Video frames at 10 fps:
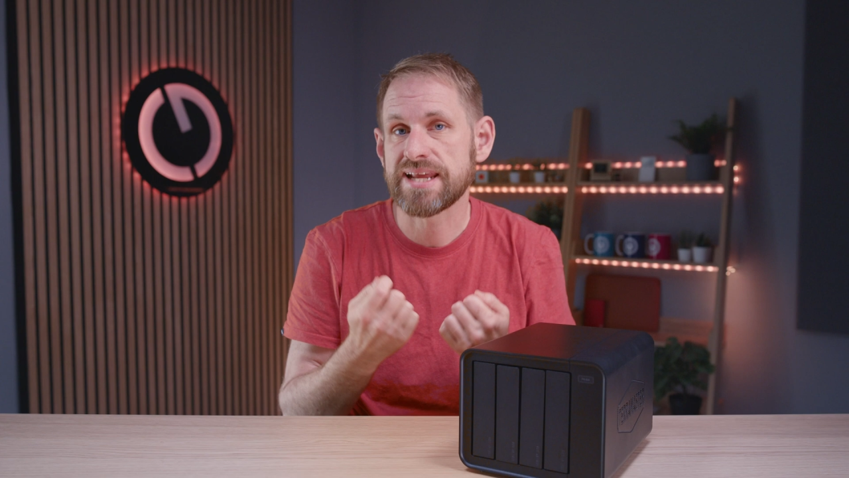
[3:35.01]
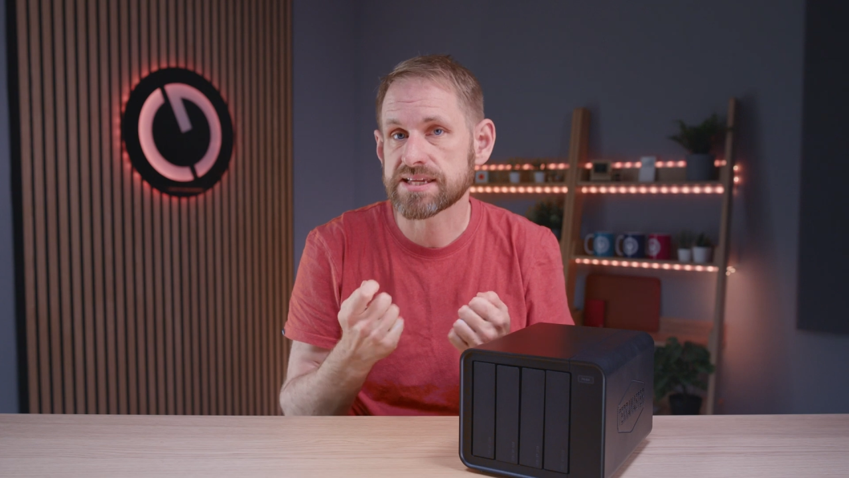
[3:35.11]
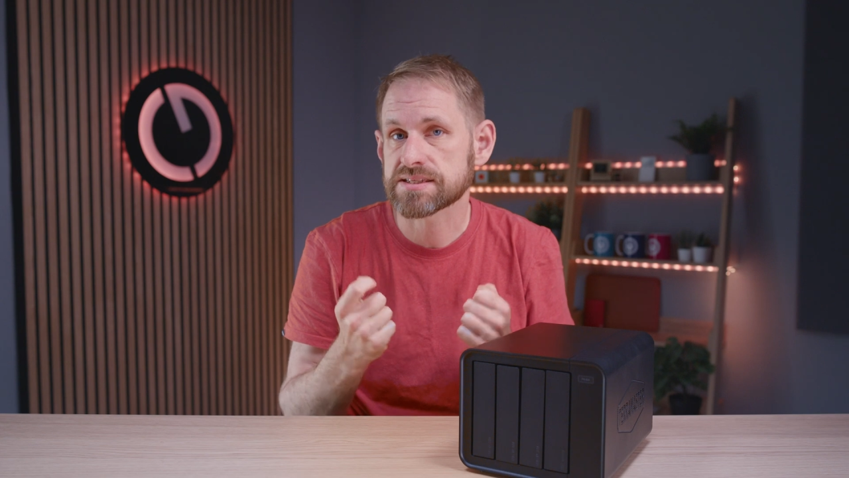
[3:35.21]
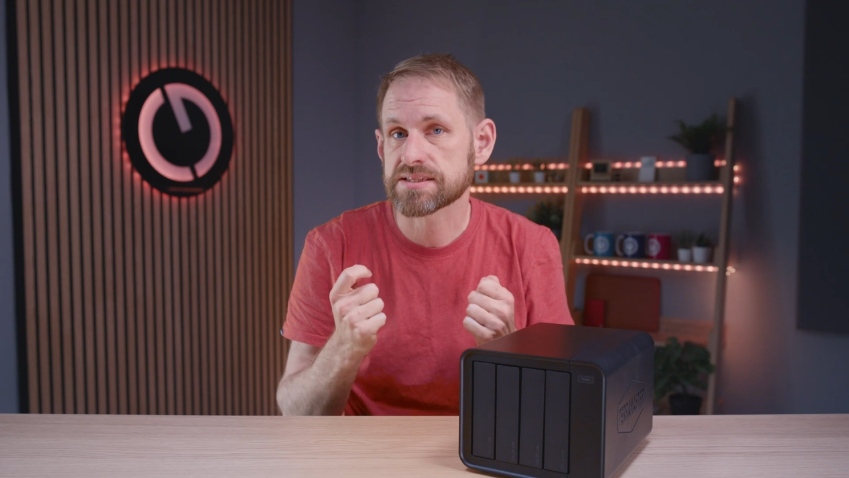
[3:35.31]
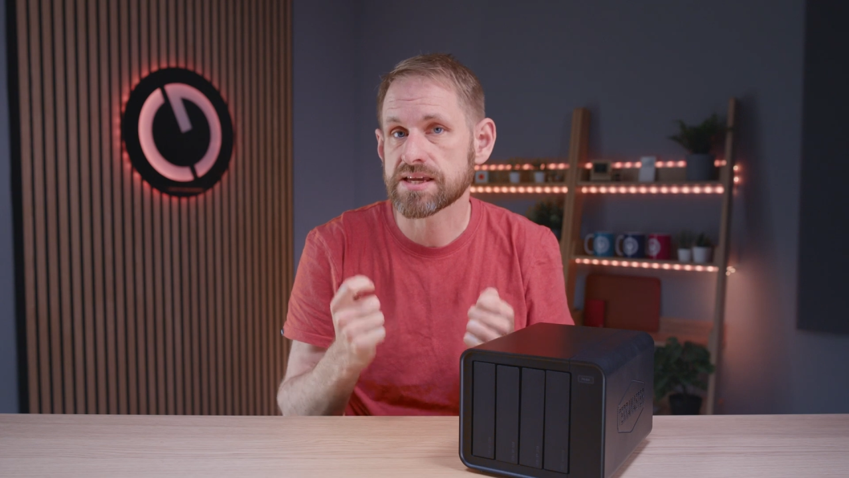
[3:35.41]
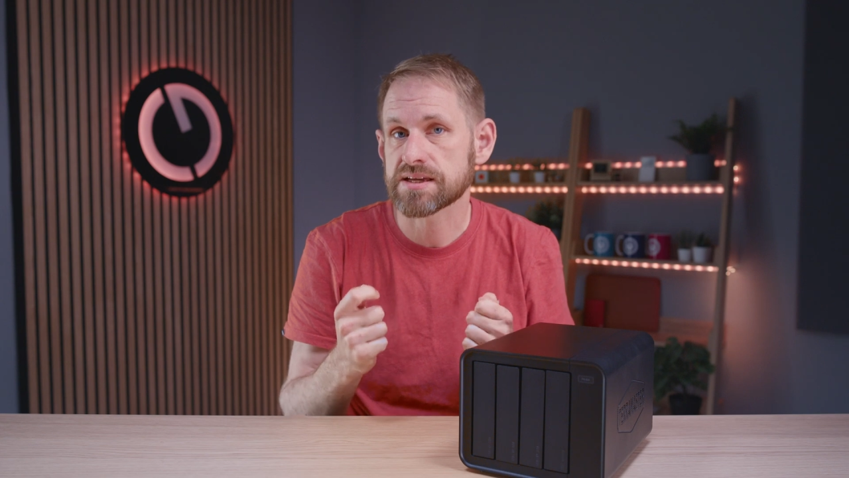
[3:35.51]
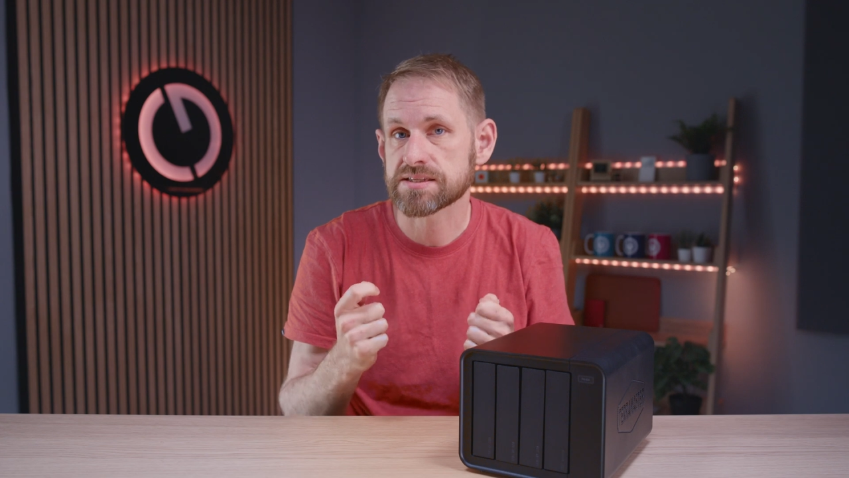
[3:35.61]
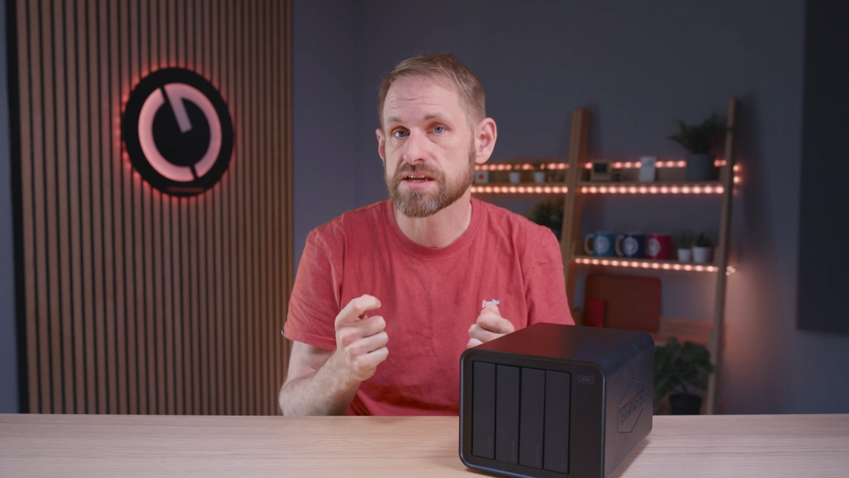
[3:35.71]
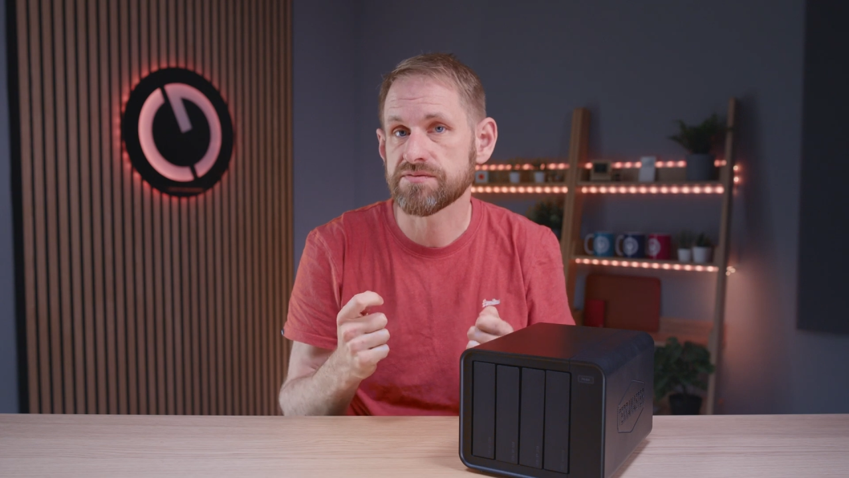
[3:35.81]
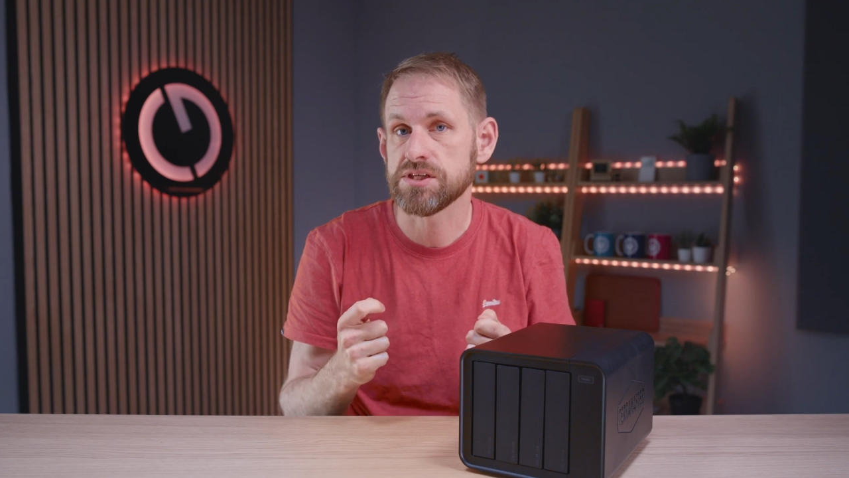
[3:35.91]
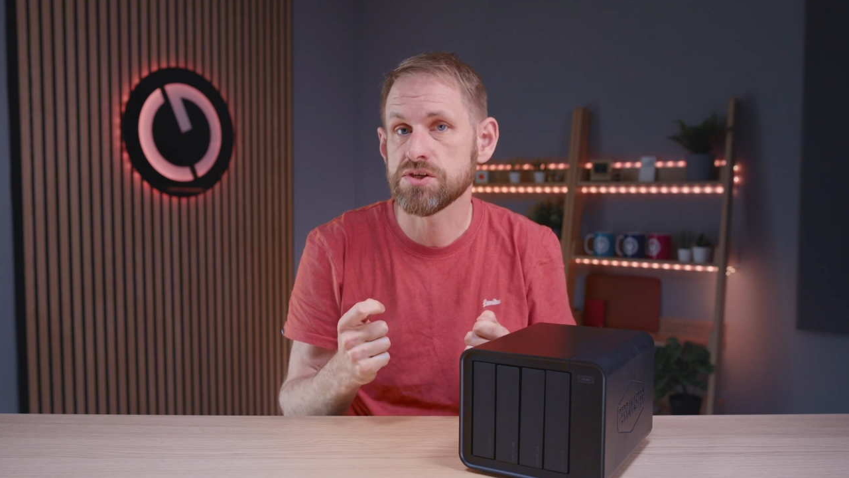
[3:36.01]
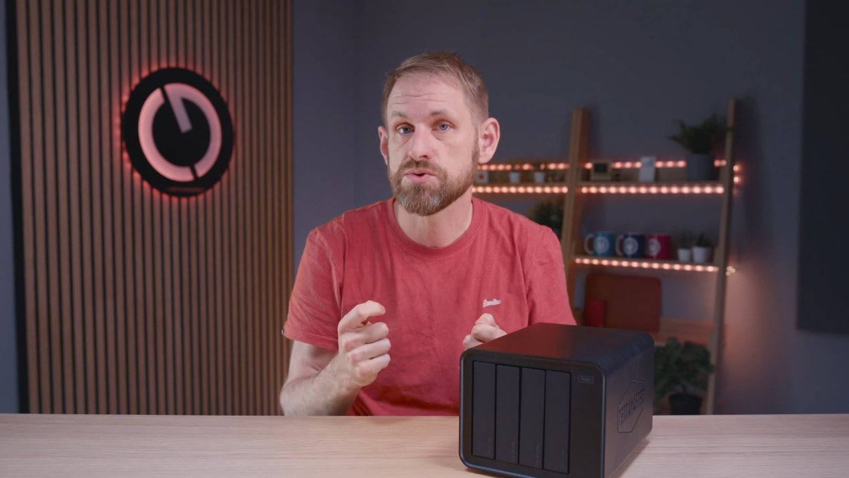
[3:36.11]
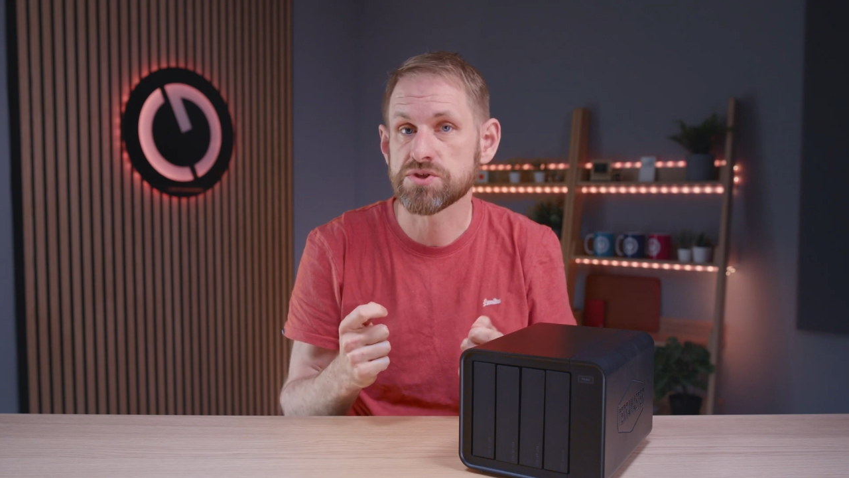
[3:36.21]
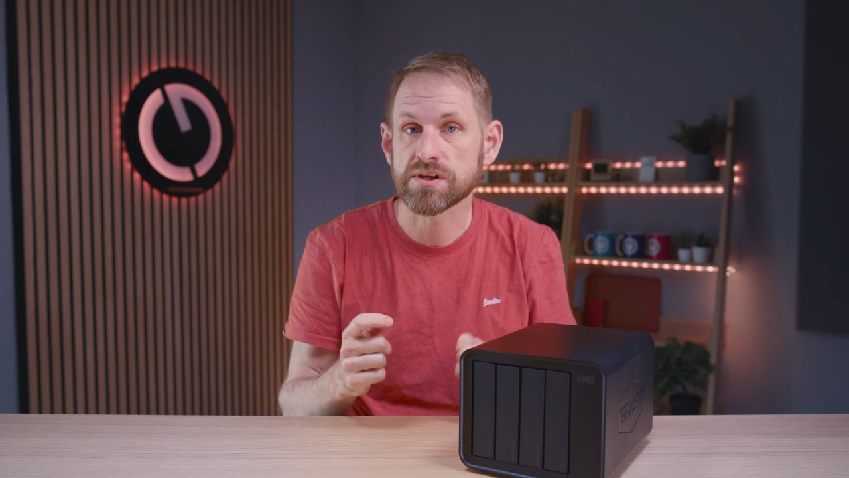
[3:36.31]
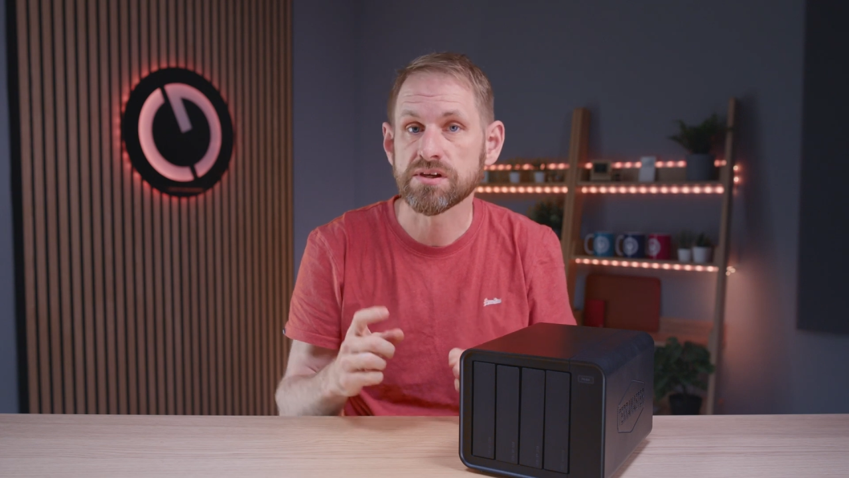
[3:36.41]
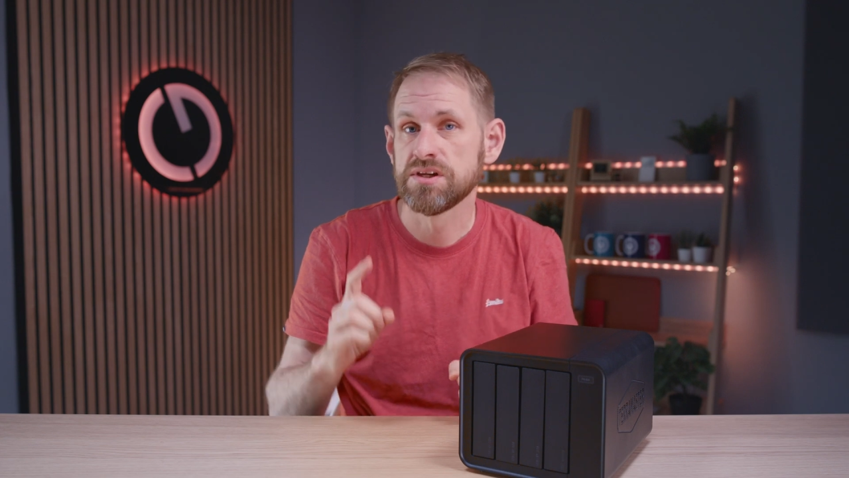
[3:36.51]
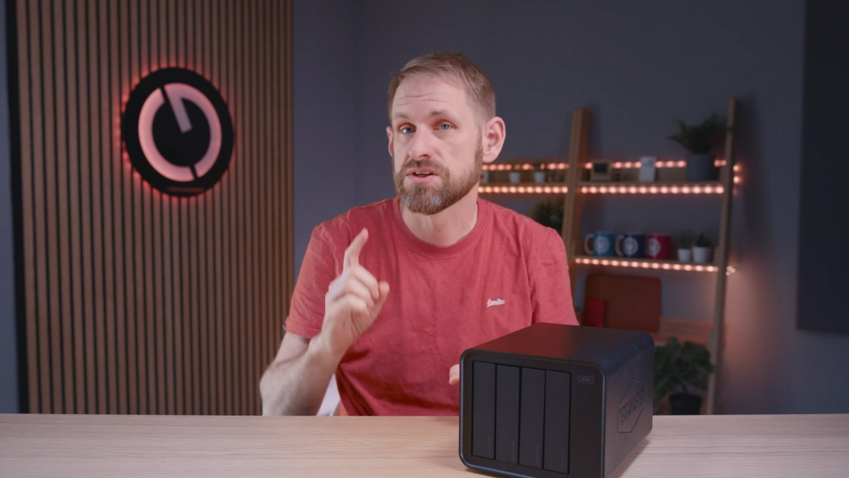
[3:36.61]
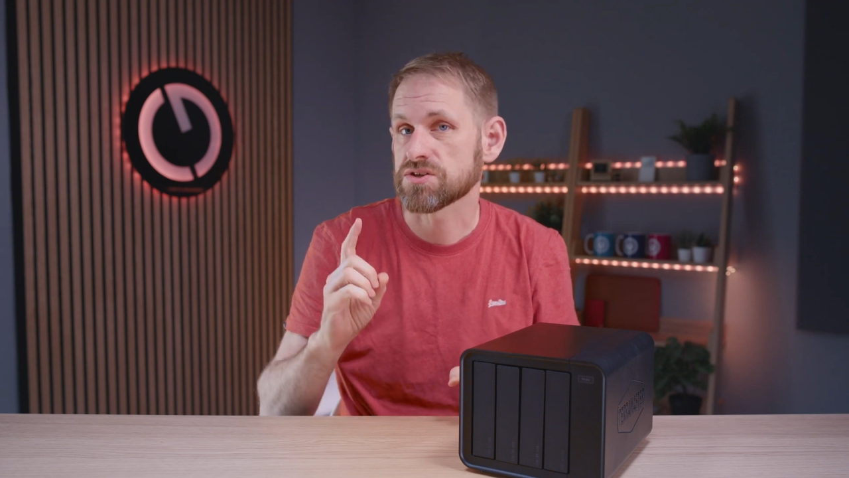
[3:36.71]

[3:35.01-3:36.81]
a less tech-savvy user,